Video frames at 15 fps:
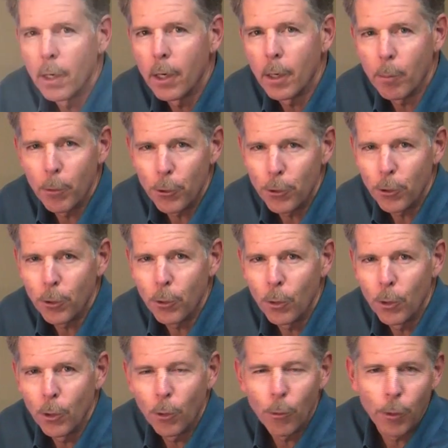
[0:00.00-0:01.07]
Number
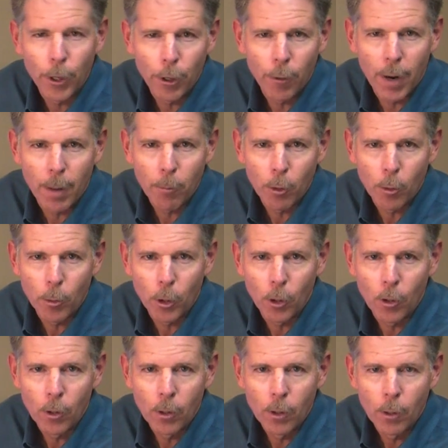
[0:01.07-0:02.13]
two, we're interoperable.